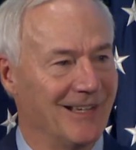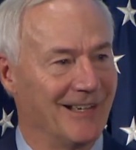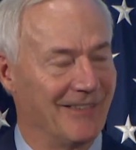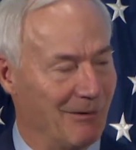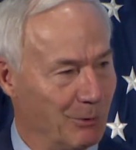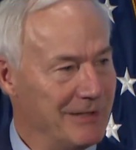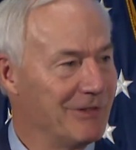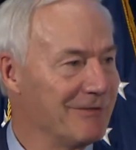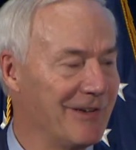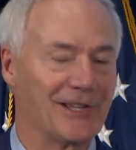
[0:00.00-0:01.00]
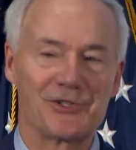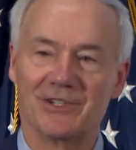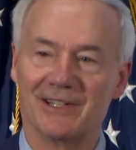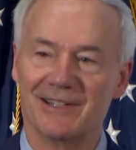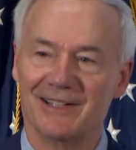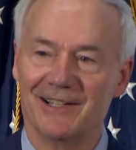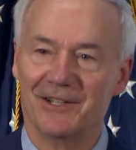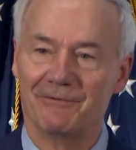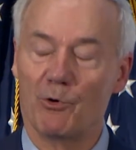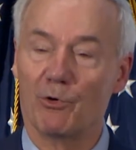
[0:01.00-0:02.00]
that we've invested
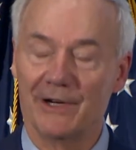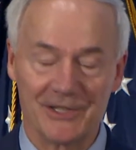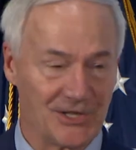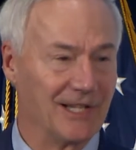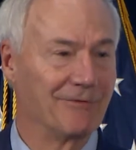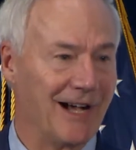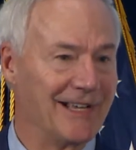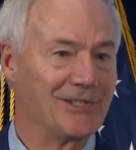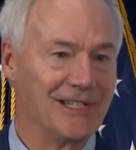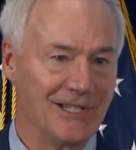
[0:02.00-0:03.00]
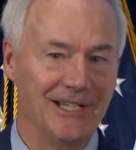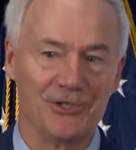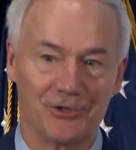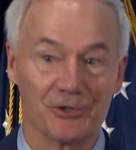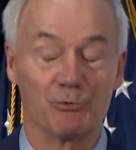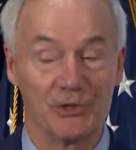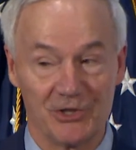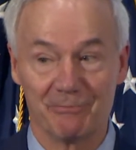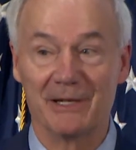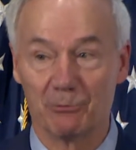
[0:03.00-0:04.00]
for incentivizing teachers, which
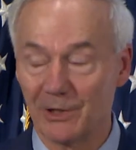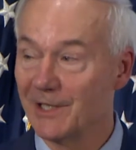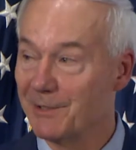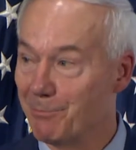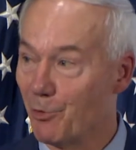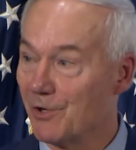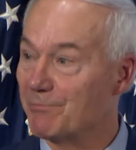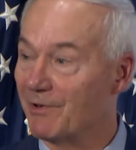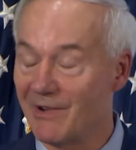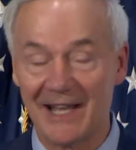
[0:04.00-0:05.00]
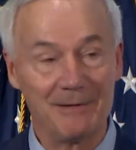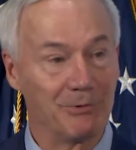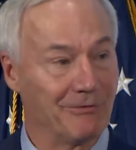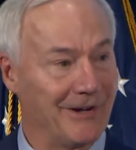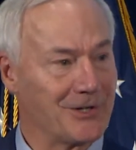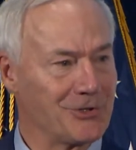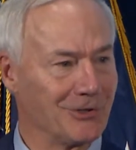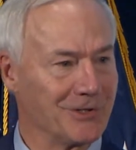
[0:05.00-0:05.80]
has been really important, providing professional